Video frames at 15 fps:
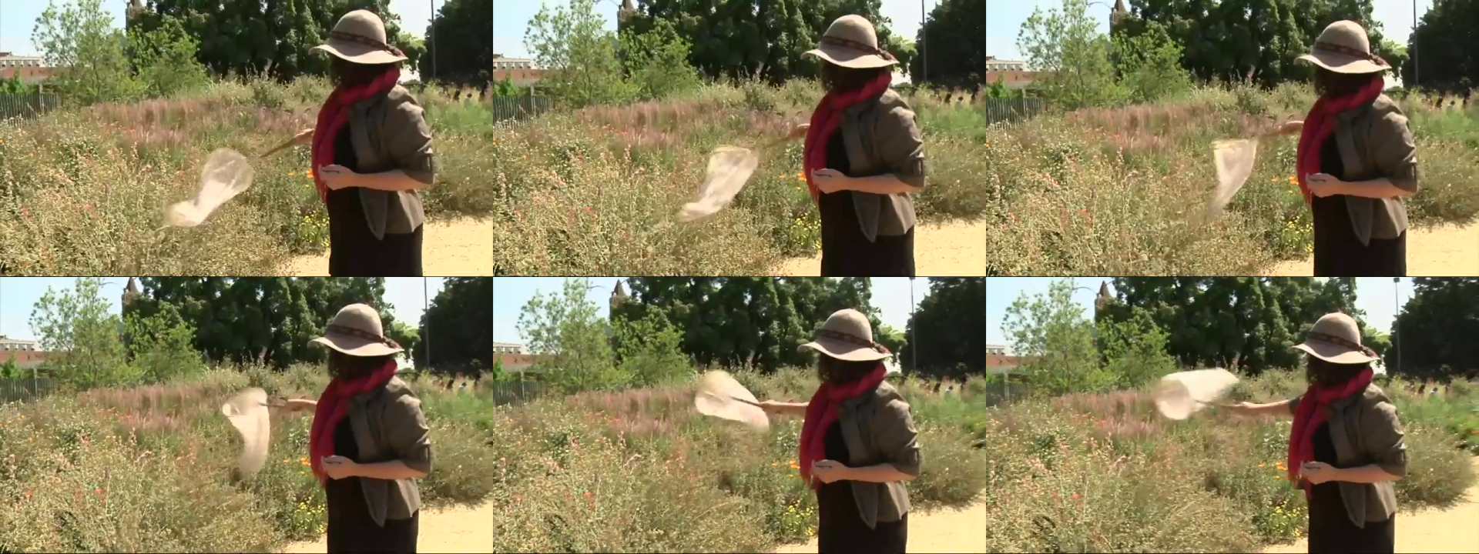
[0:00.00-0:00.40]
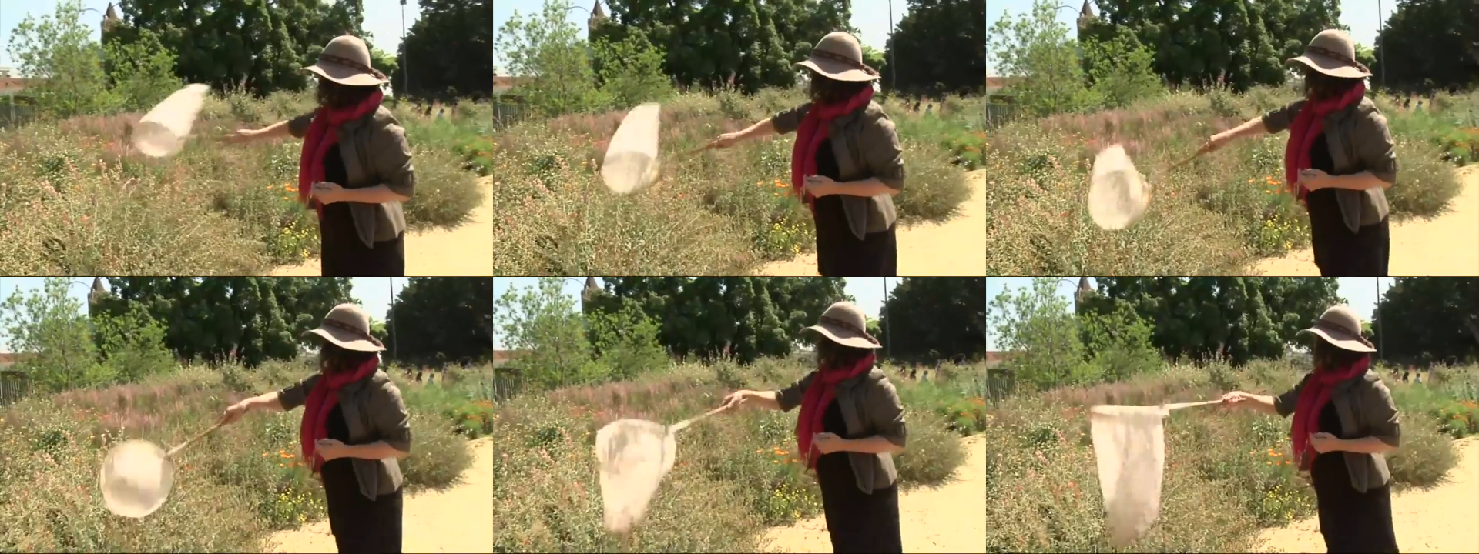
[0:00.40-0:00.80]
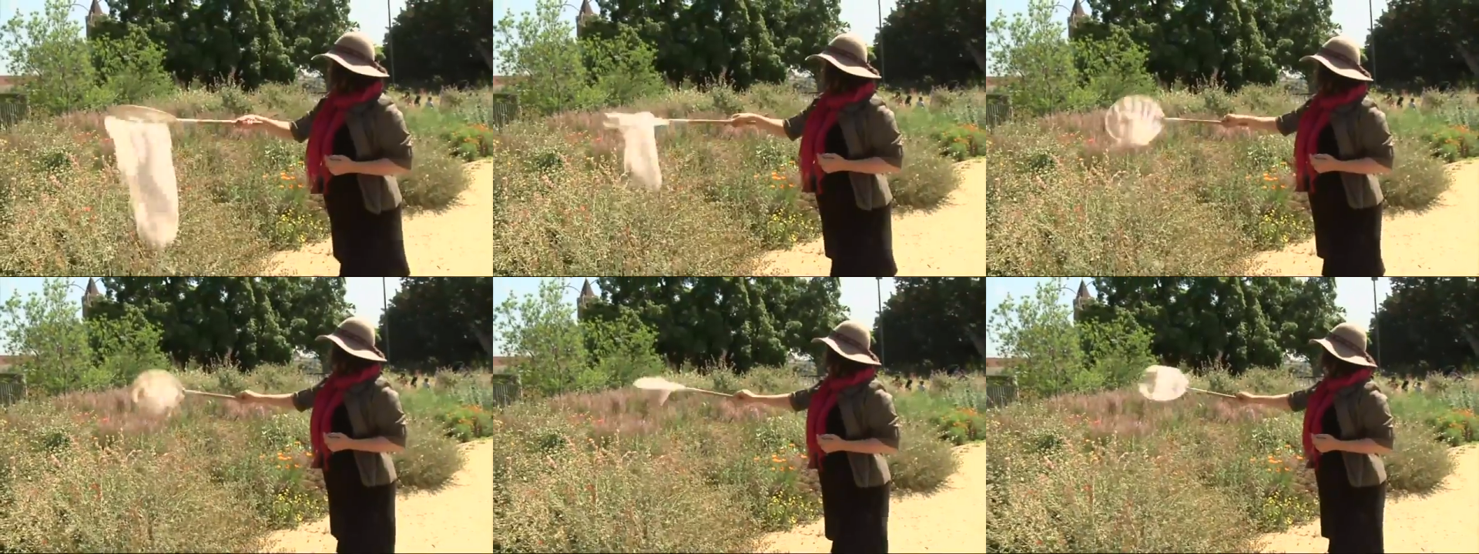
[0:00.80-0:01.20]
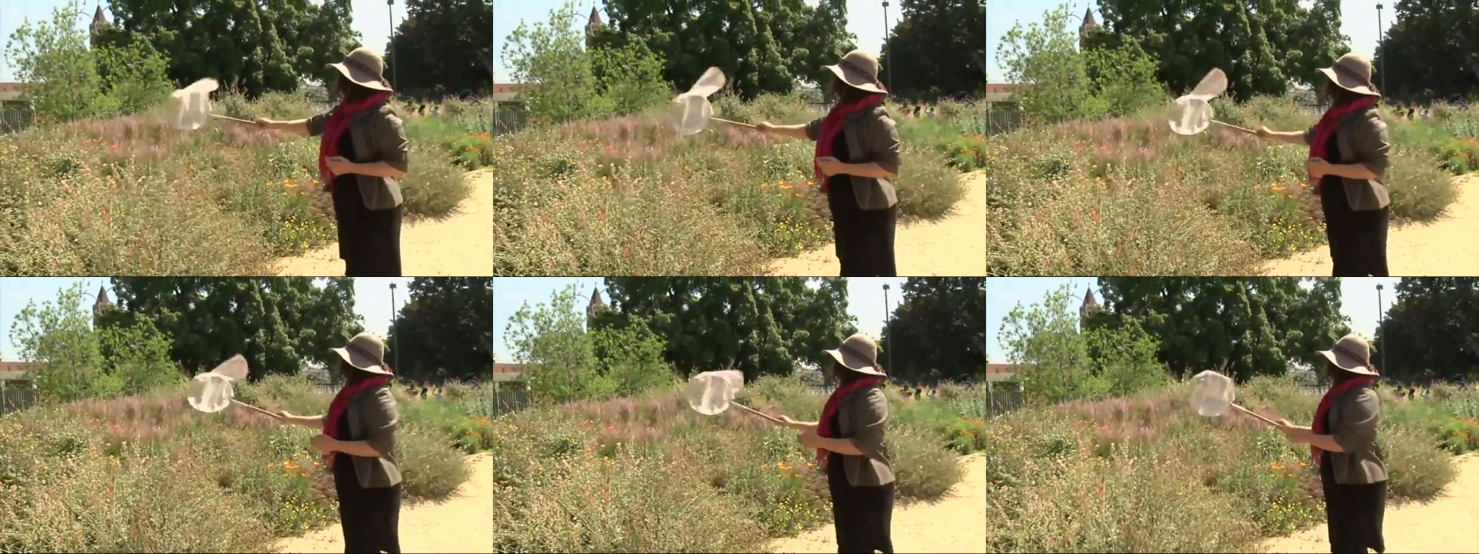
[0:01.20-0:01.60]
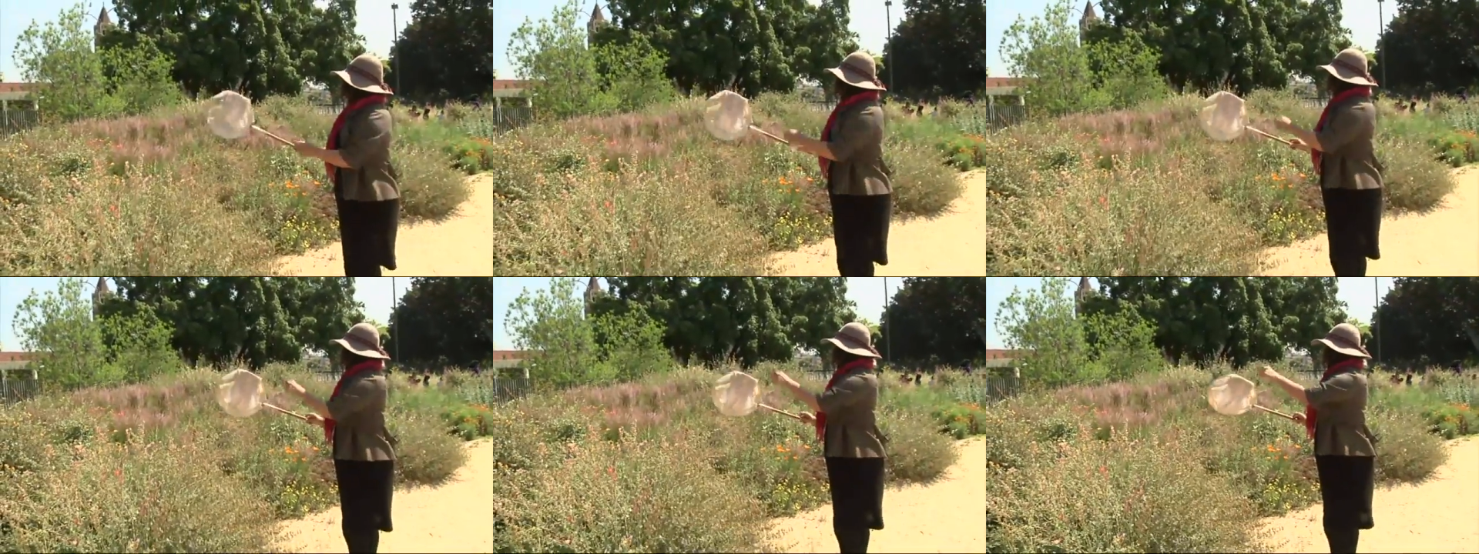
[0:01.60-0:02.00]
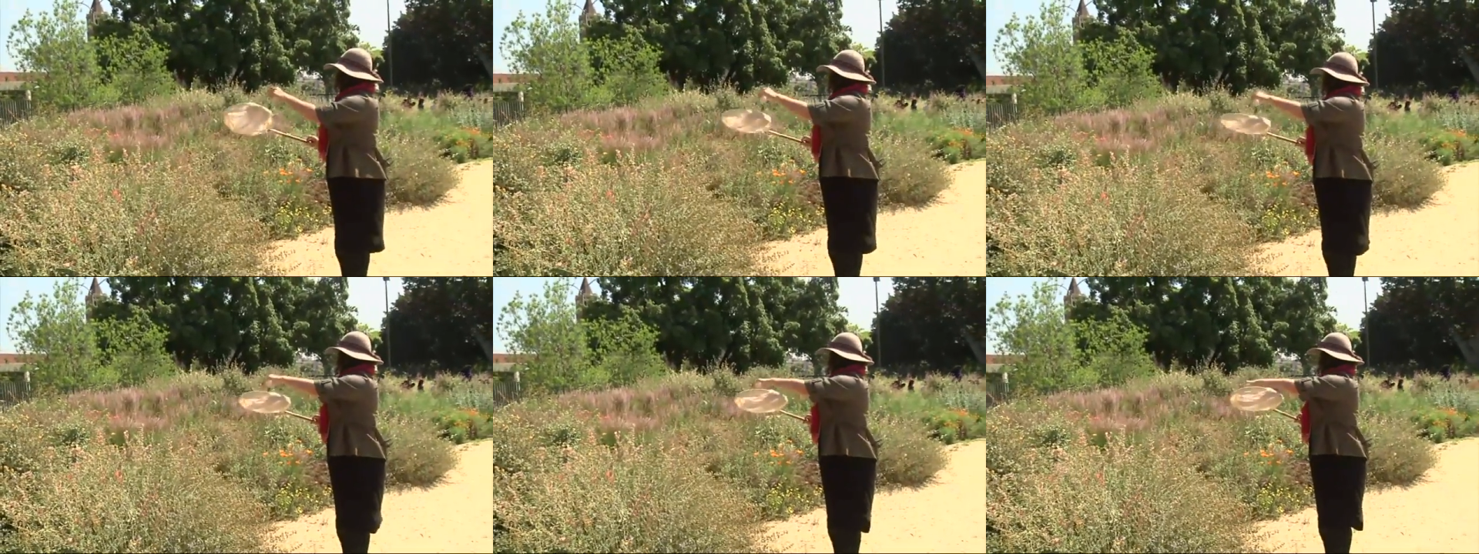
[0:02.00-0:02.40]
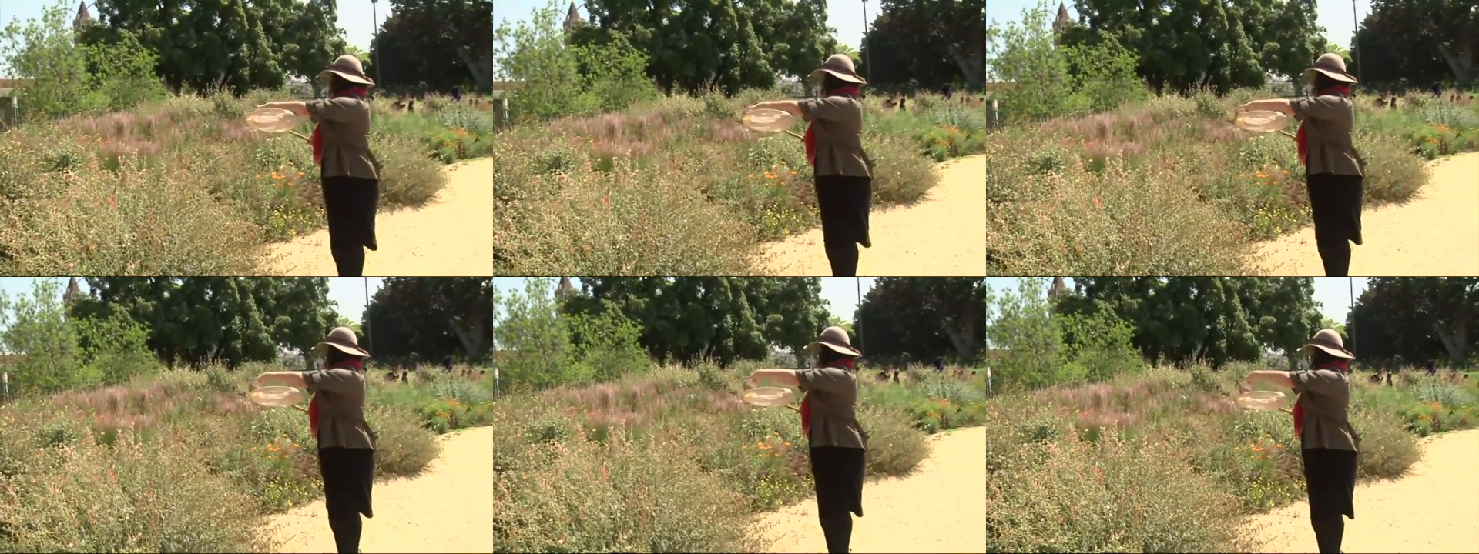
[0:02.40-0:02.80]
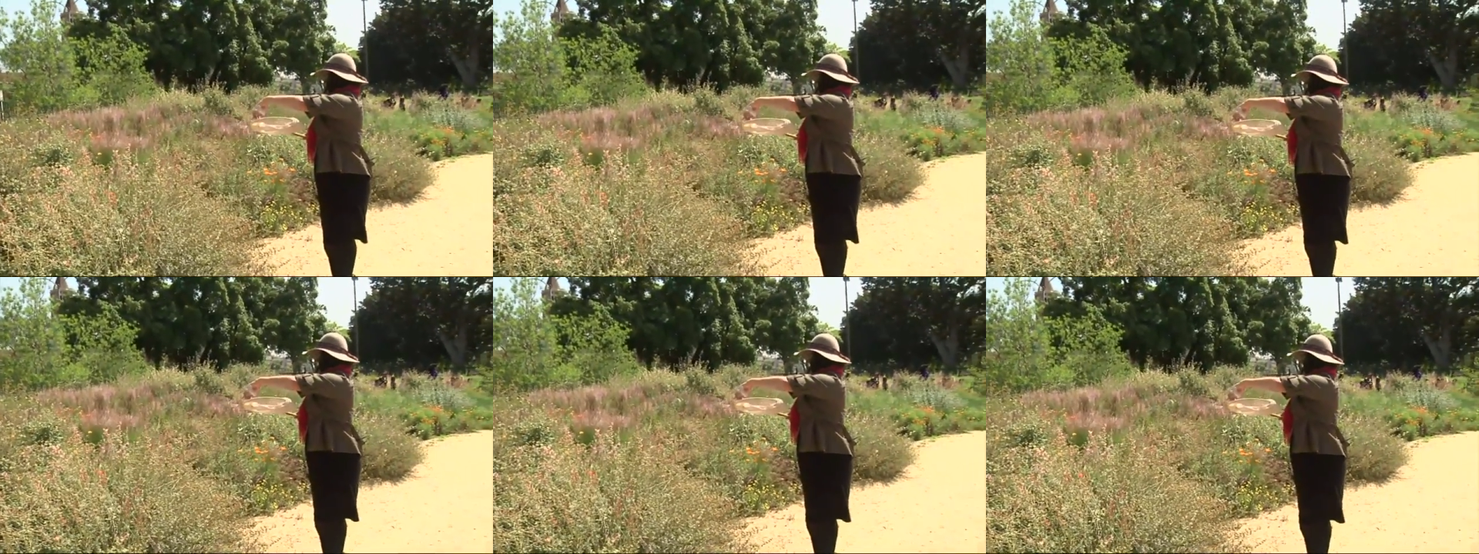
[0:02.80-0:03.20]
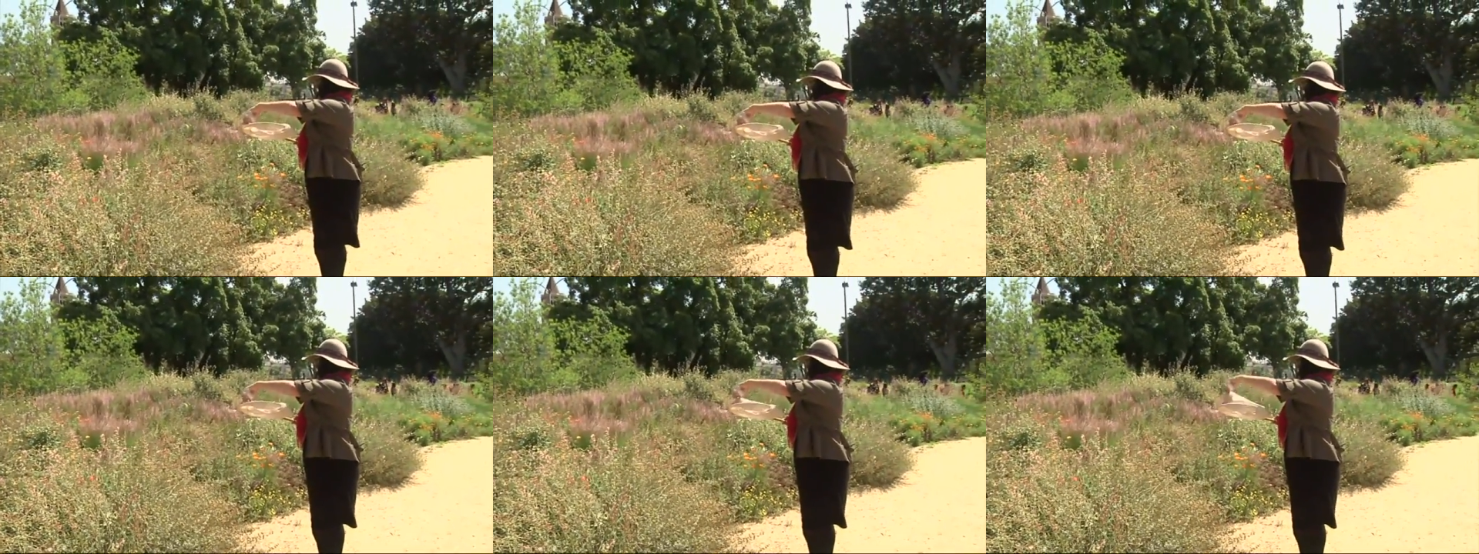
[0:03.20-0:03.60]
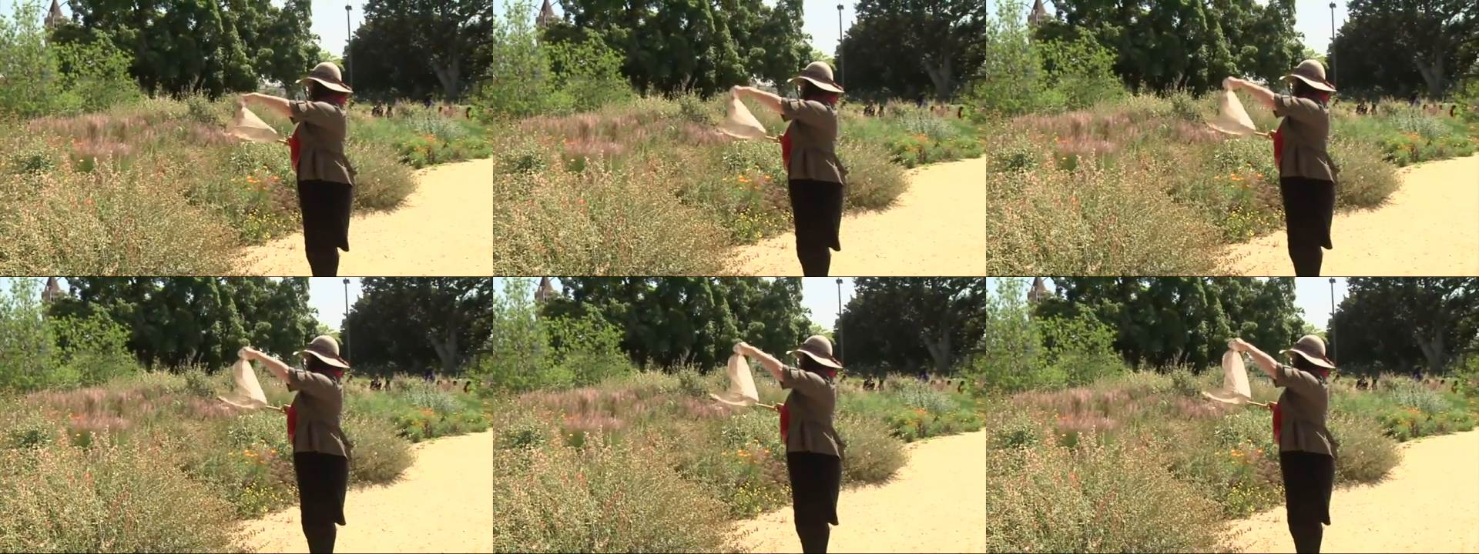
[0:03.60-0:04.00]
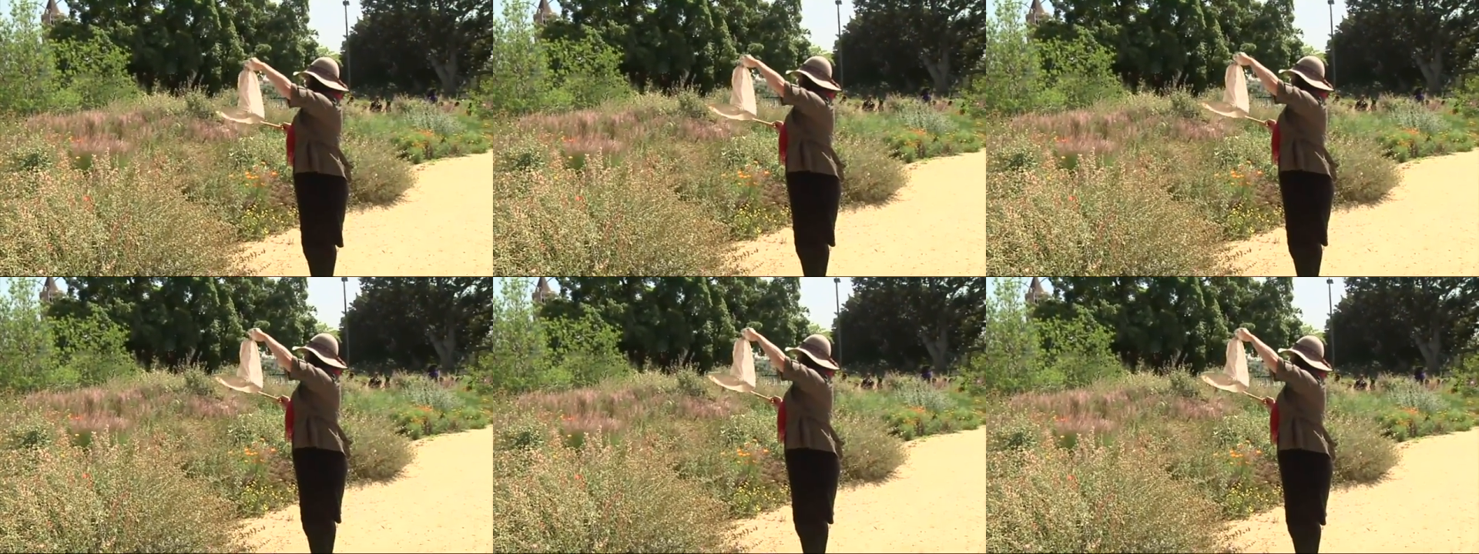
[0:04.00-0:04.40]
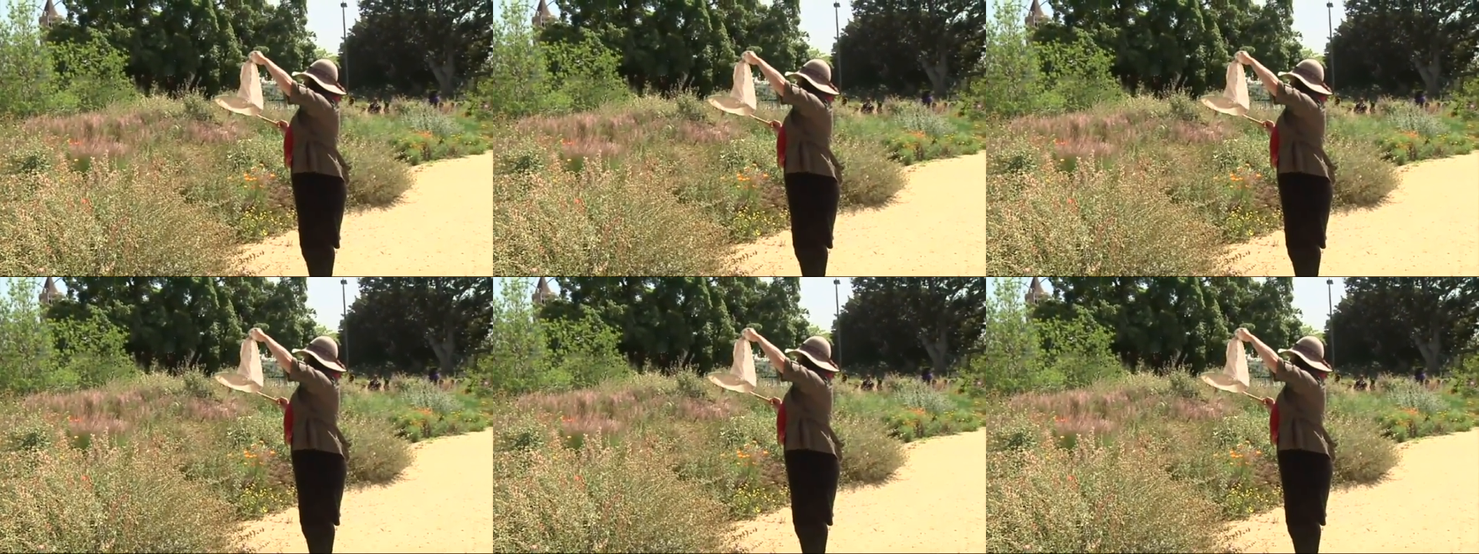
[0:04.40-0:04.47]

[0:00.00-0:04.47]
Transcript: Nobody's mouth can be seen.